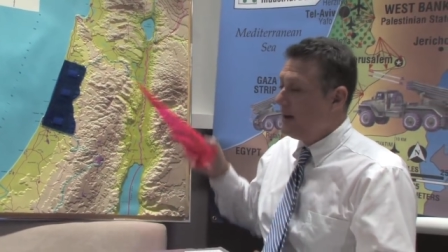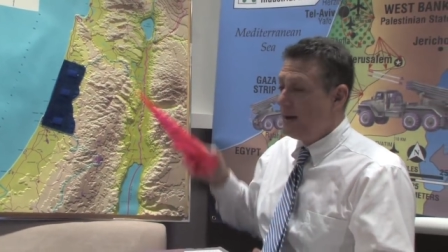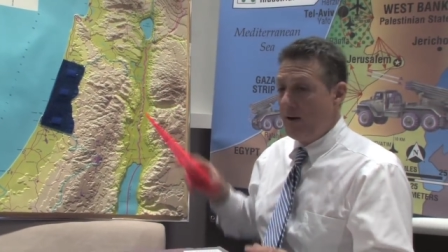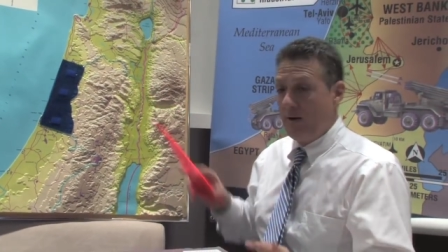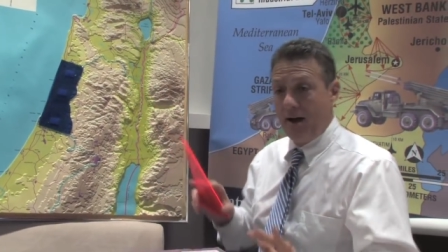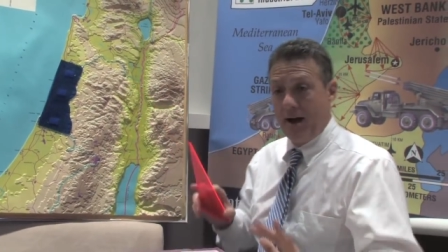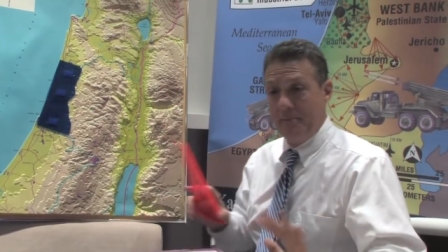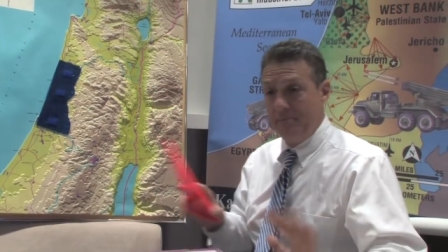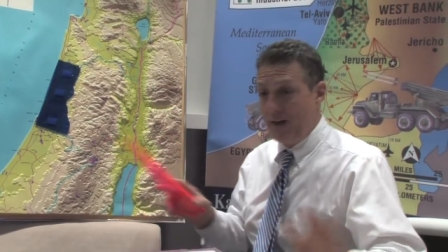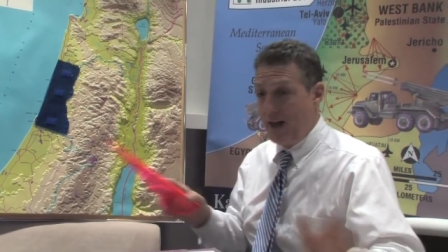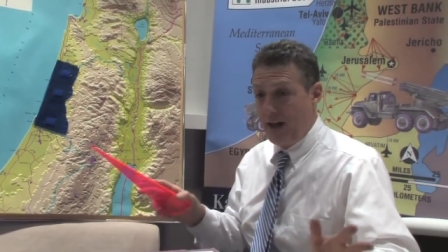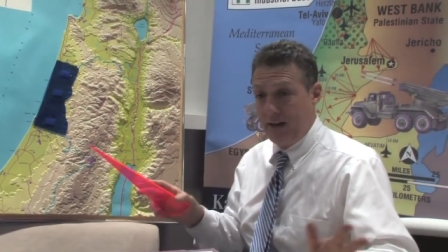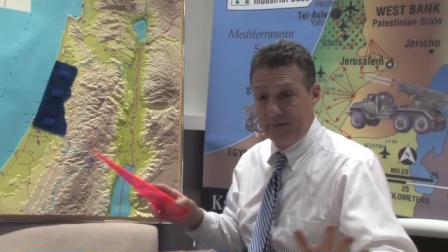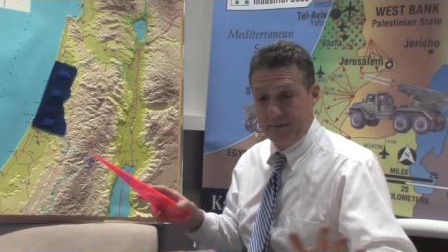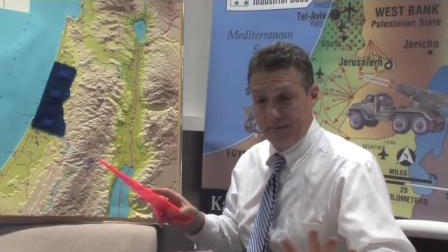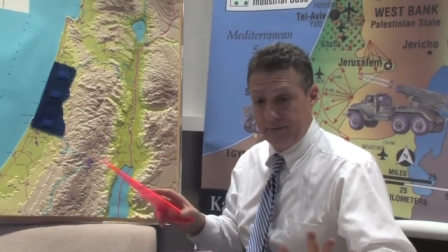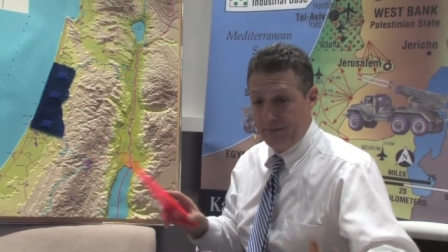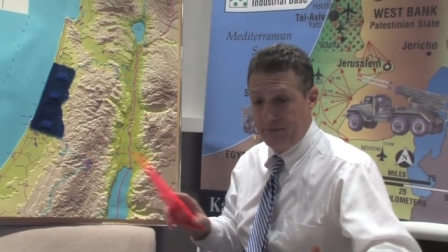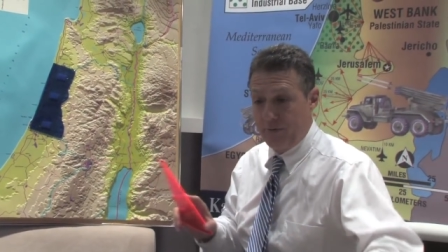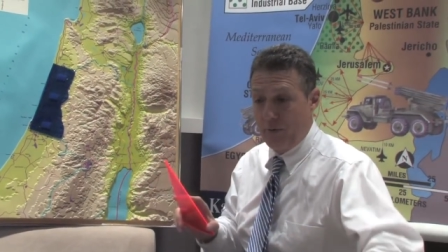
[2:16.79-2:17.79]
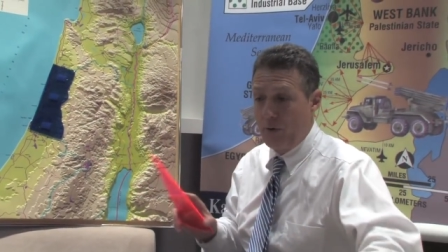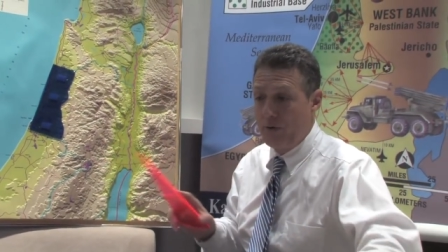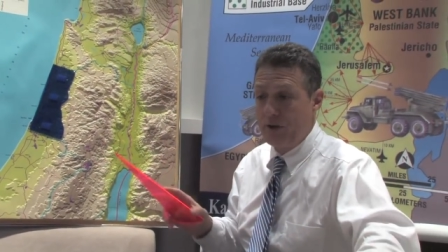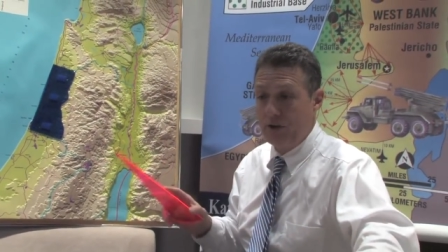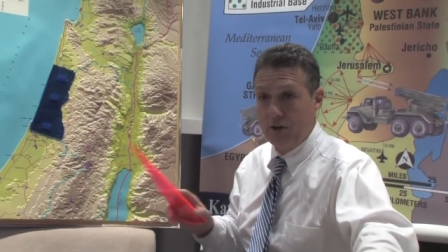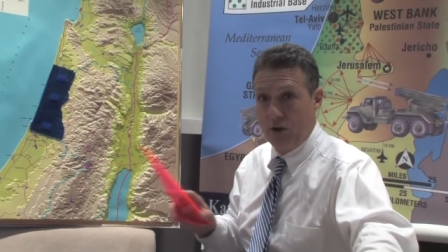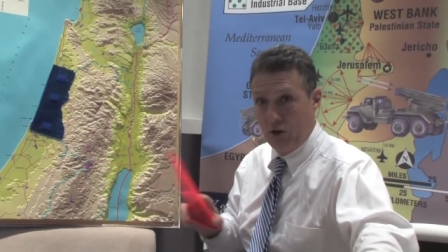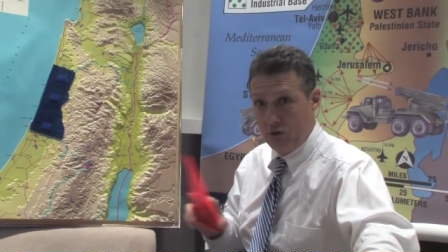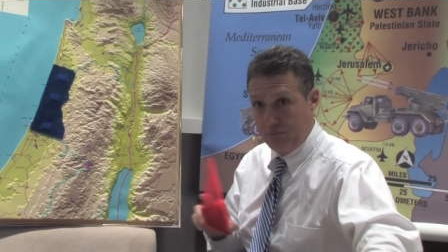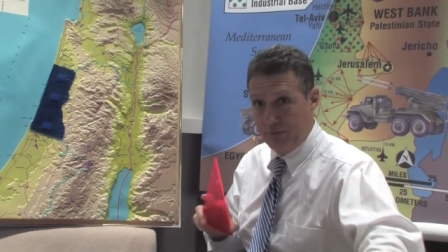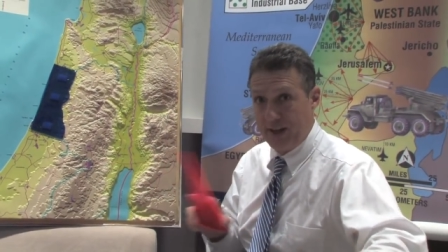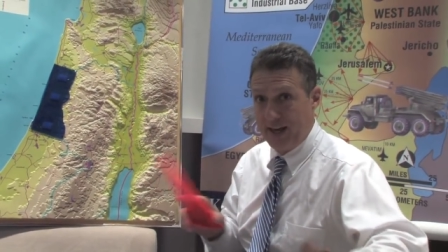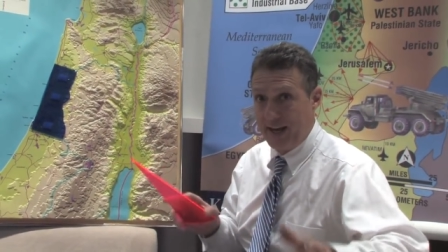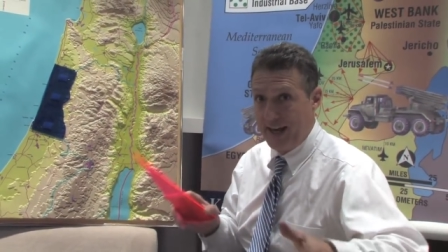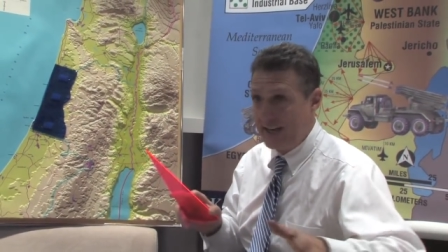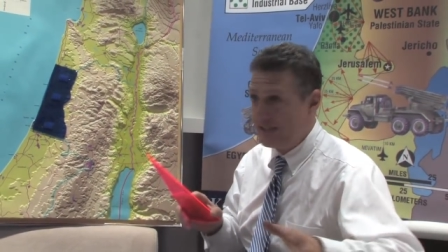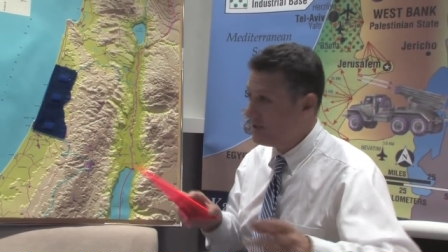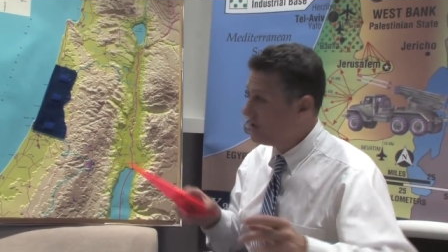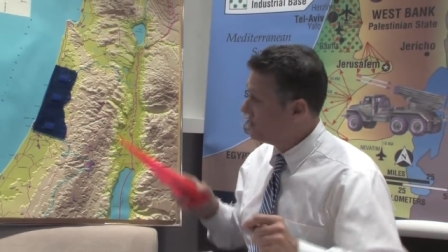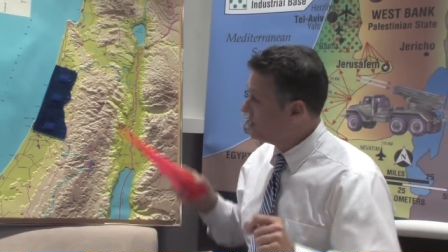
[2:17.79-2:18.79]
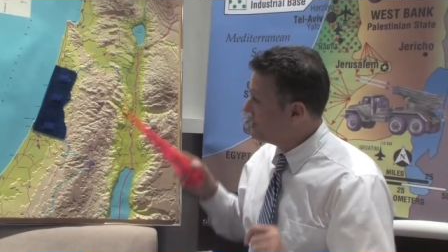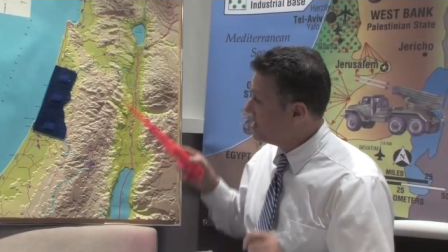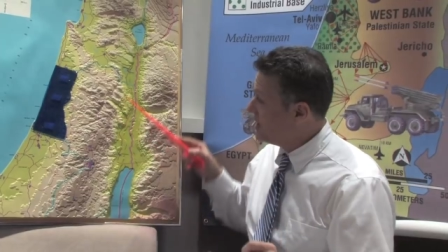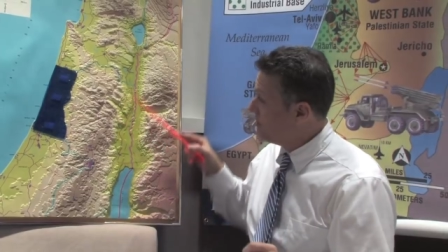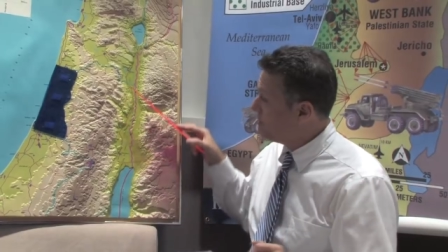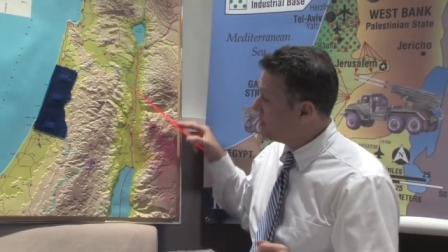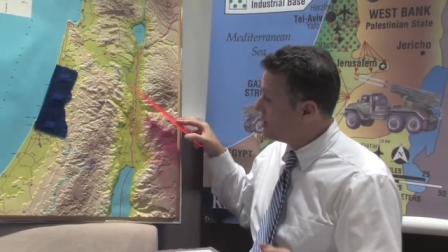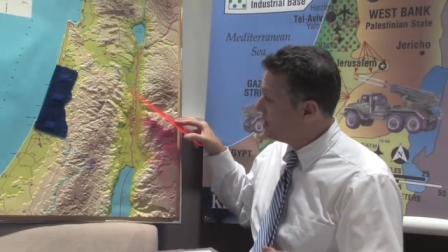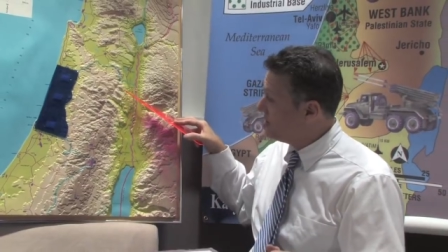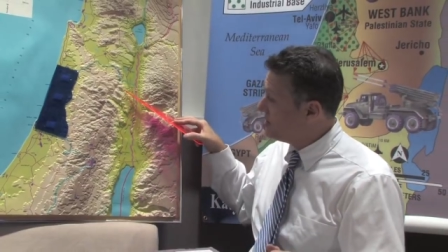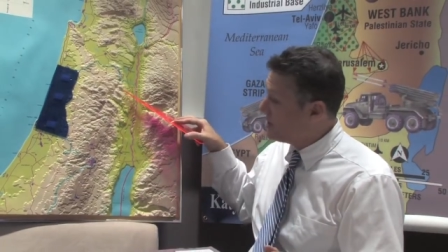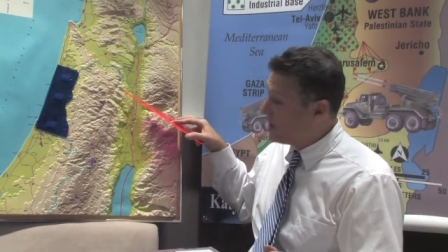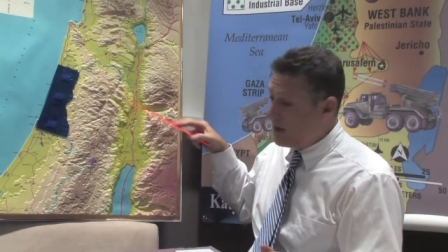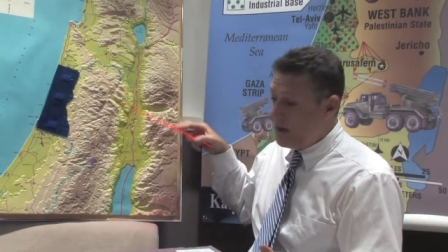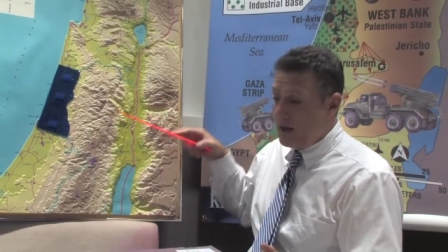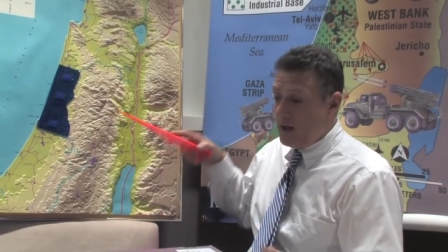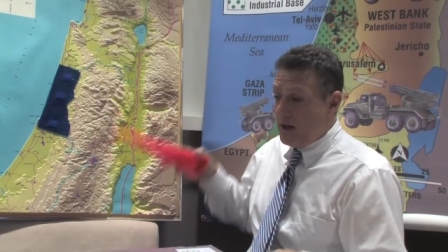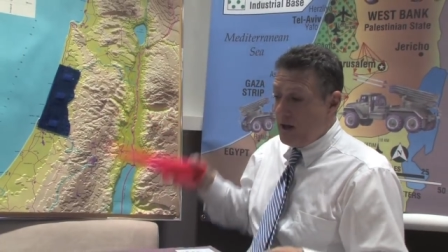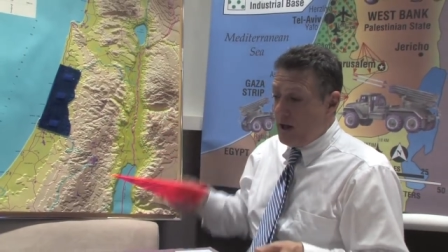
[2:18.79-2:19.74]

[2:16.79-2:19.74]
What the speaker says: Now, I'm not for the Allon plan, as you'll see, because